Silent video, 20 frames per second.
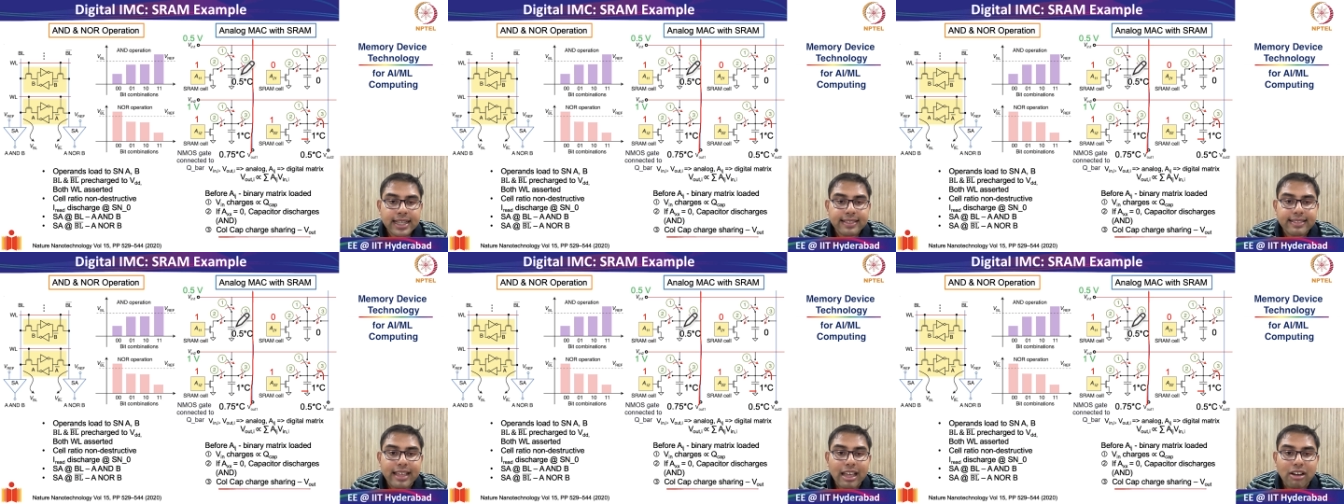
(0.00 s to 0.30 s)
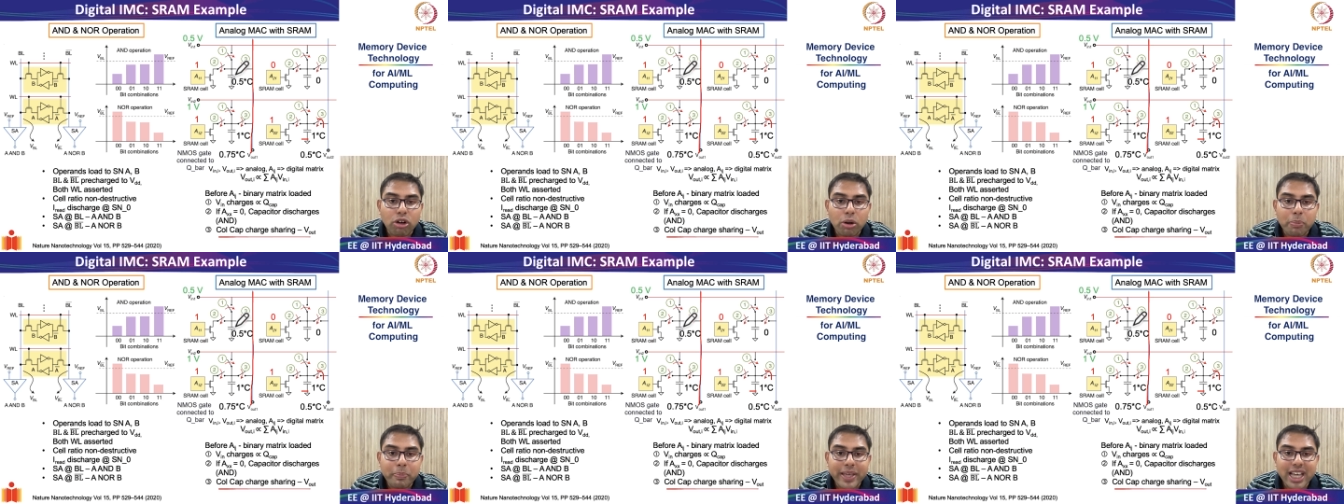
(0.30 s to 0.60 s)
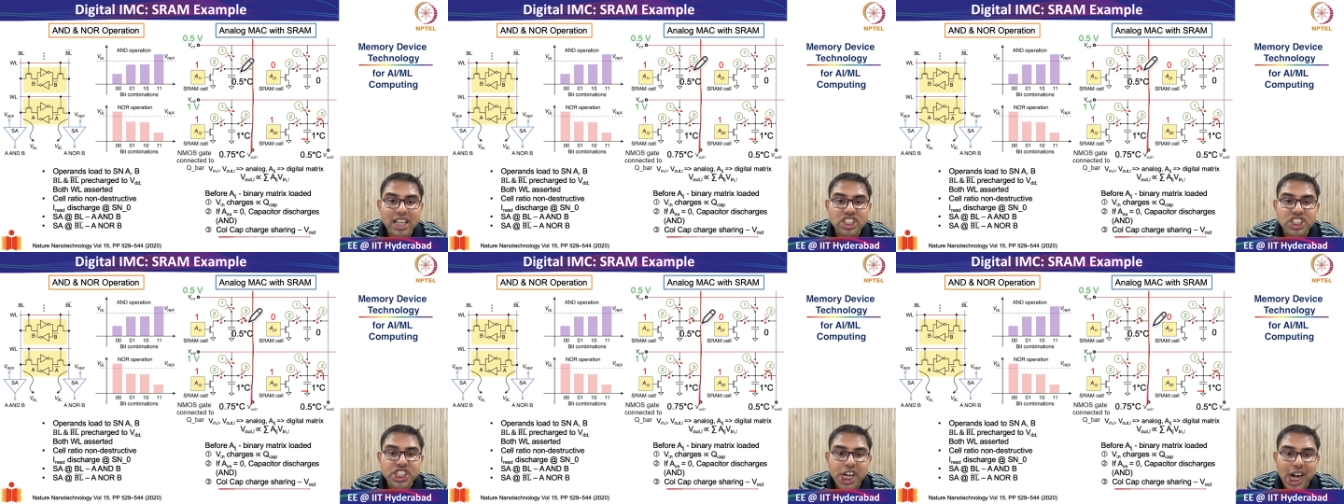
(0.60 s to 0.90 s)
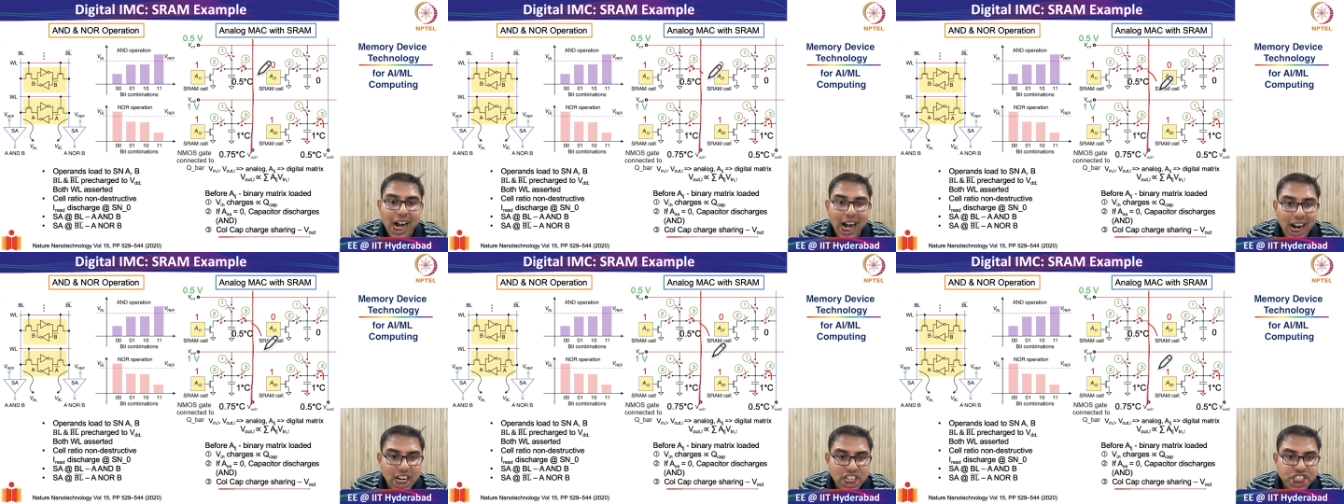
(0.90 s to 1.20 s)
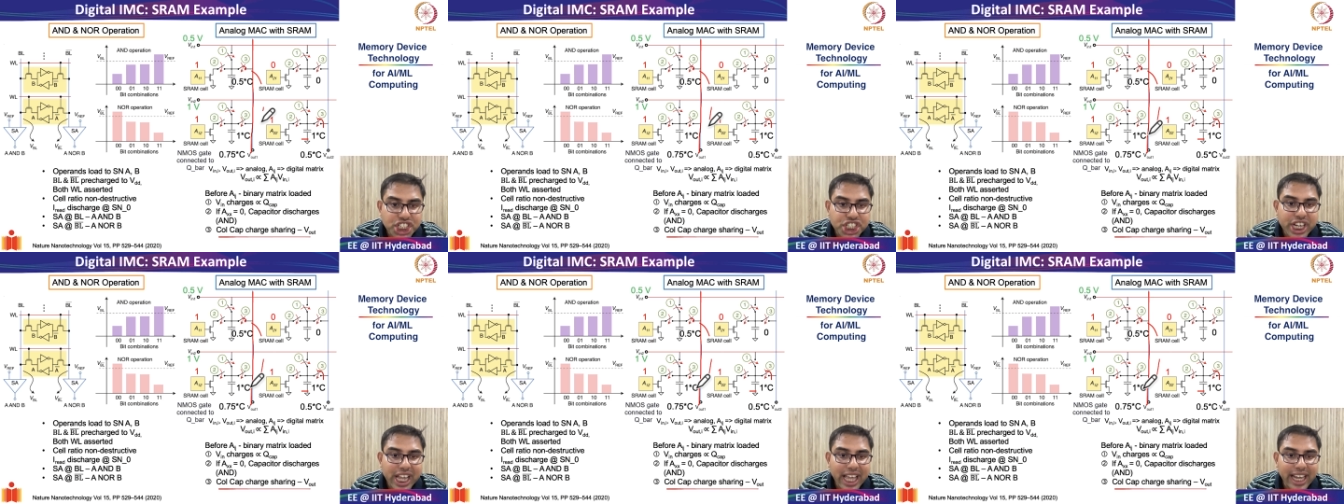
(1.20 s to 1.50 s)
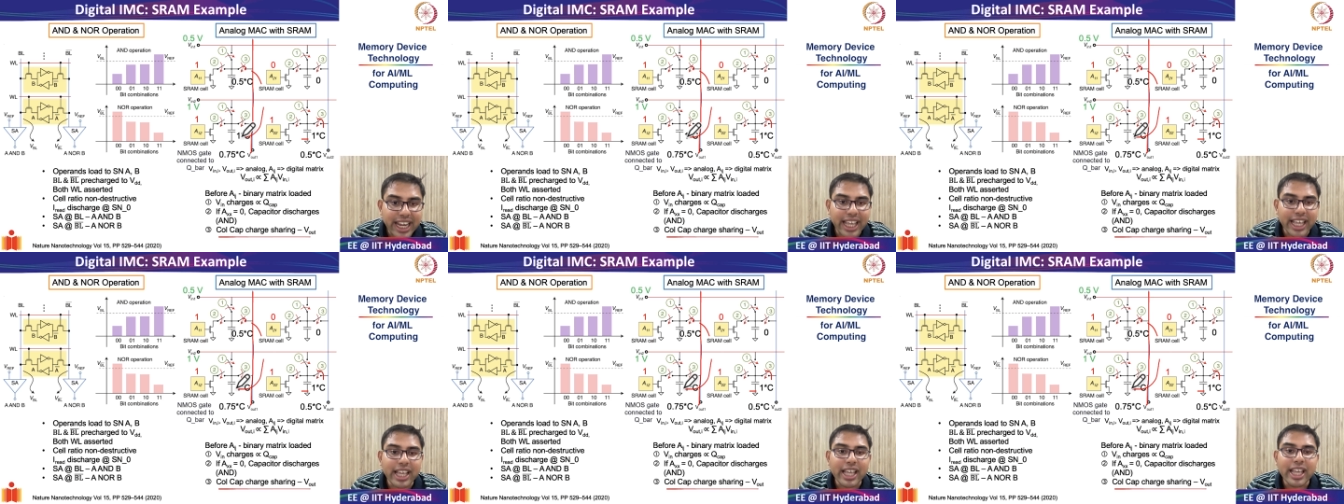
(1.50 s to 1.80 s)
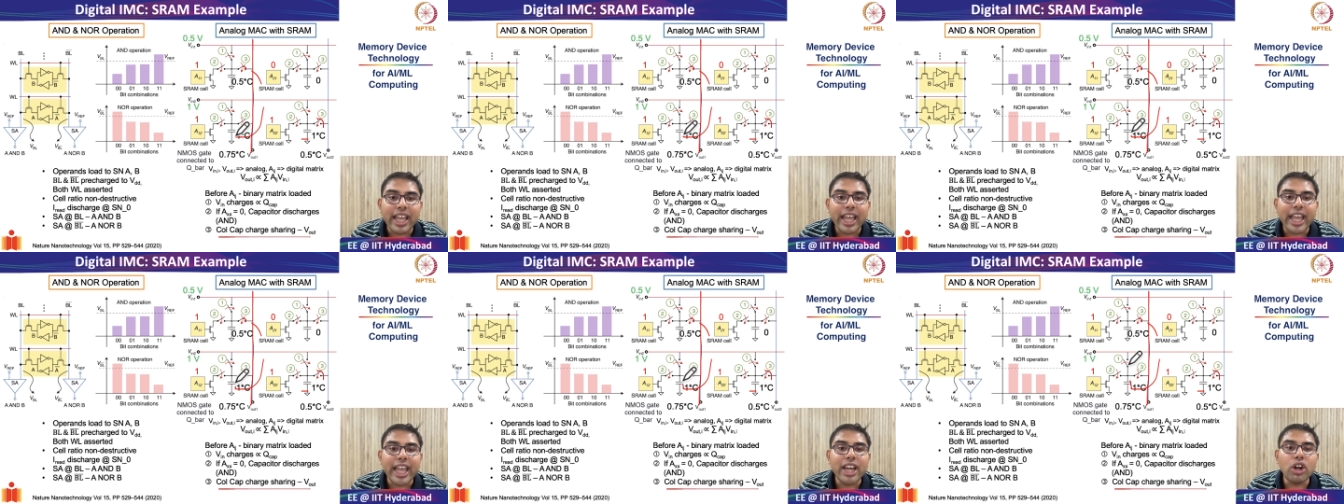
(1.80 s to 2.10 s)
there will be a charge sharing
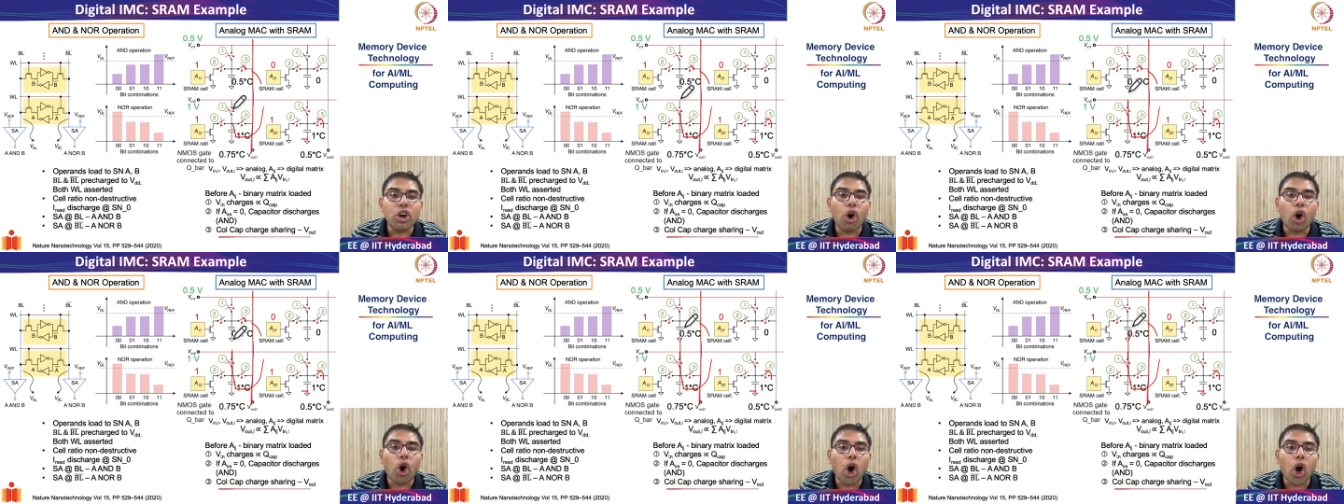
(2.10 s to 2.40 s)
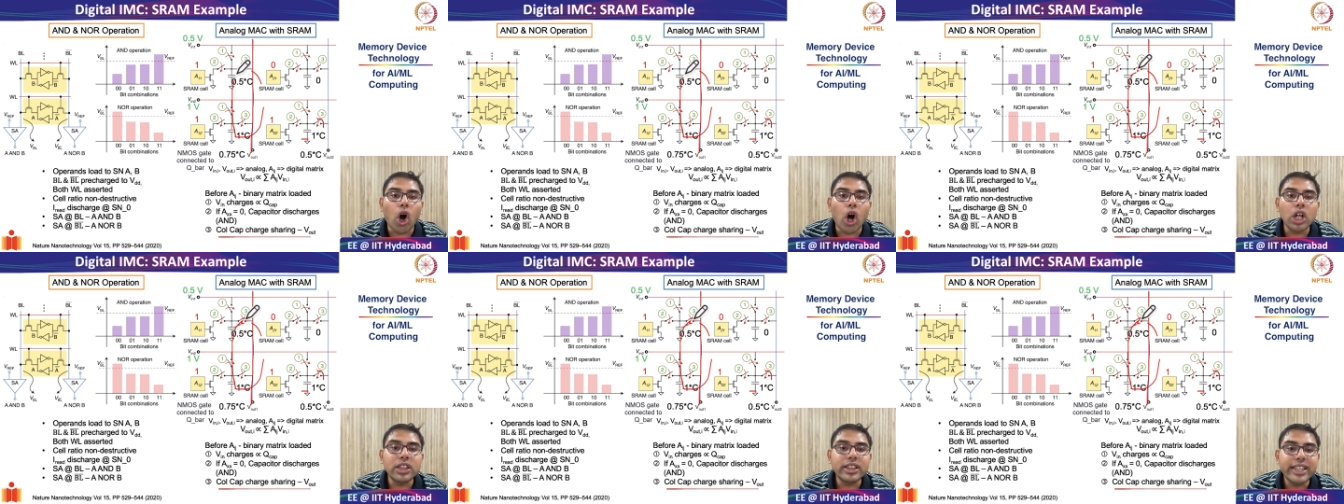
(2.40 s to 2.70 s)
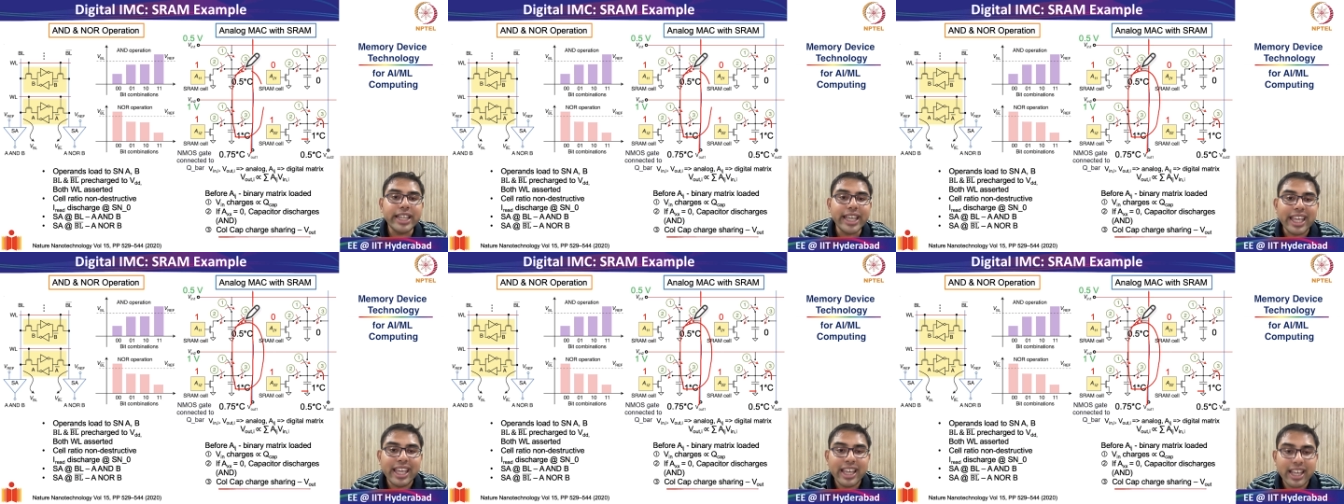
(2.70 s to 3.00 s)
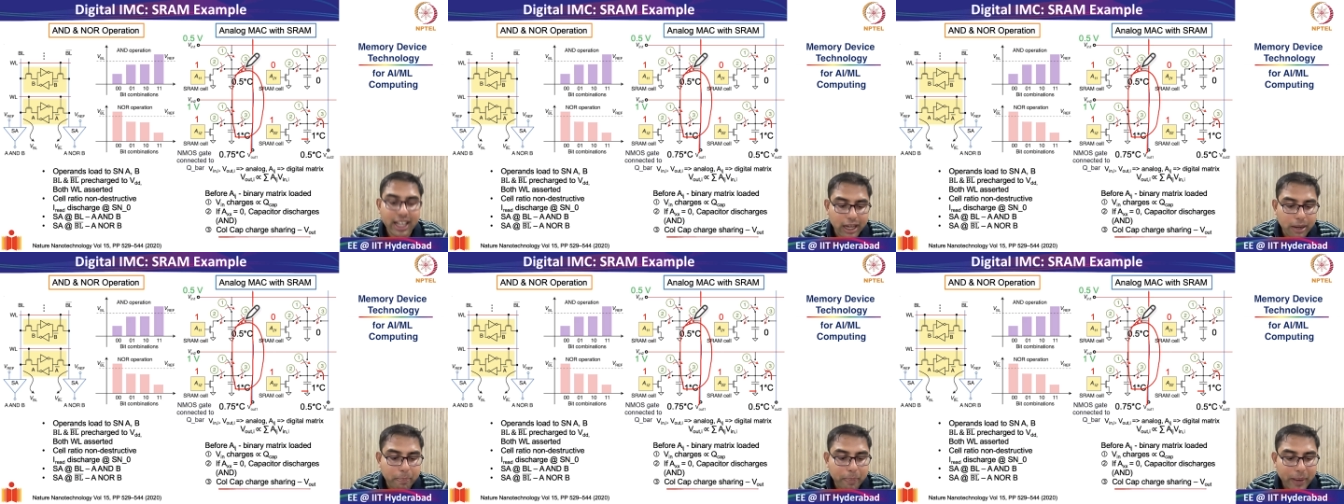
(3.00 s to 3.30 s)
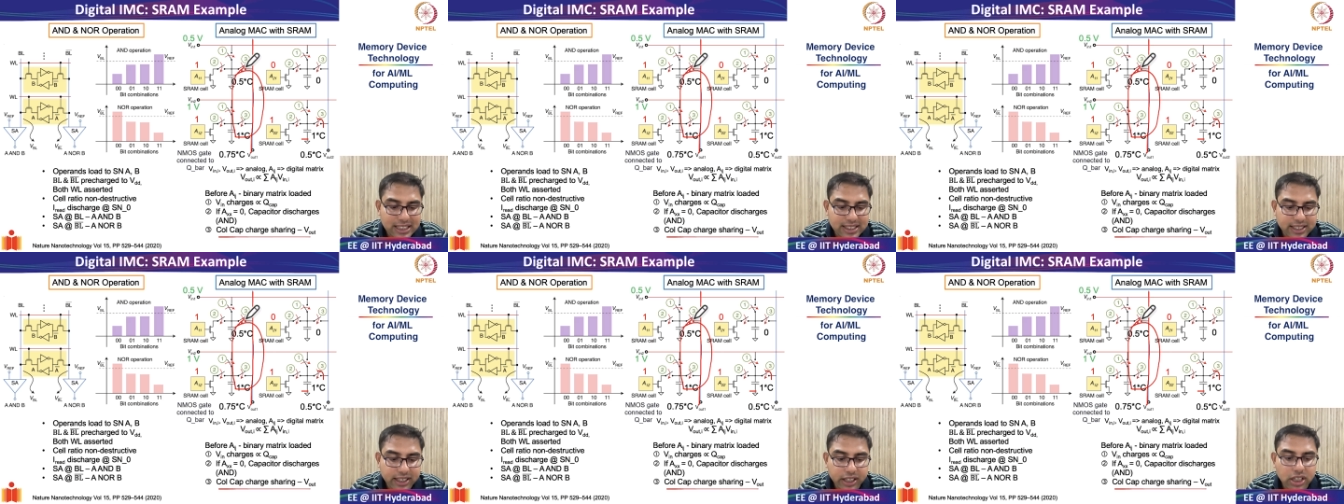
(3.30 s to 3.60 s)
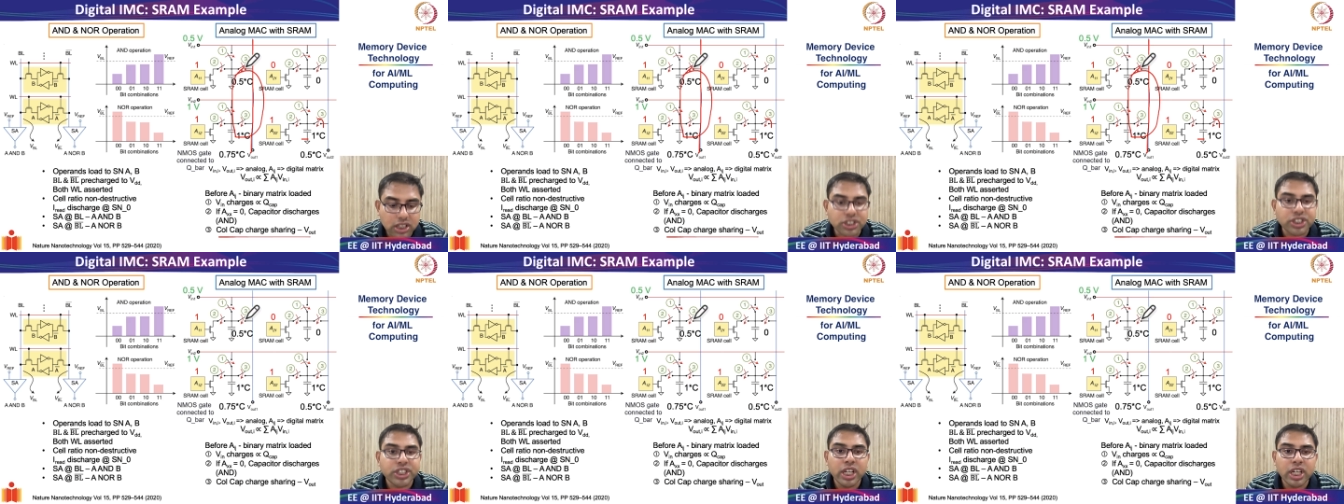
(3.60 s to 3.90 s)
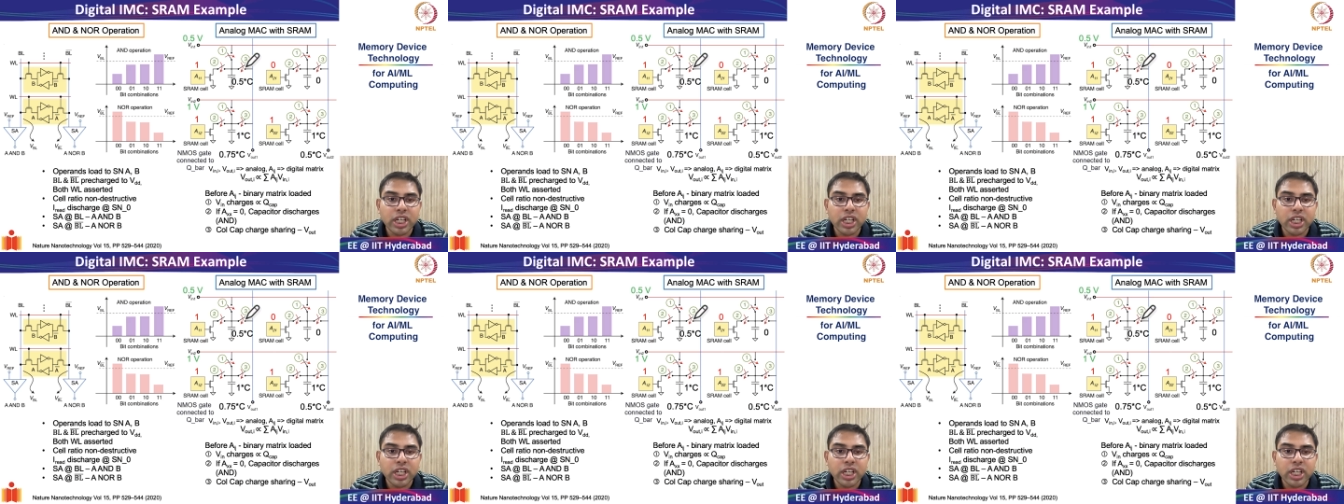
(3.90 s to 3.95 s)
in all the capacitors.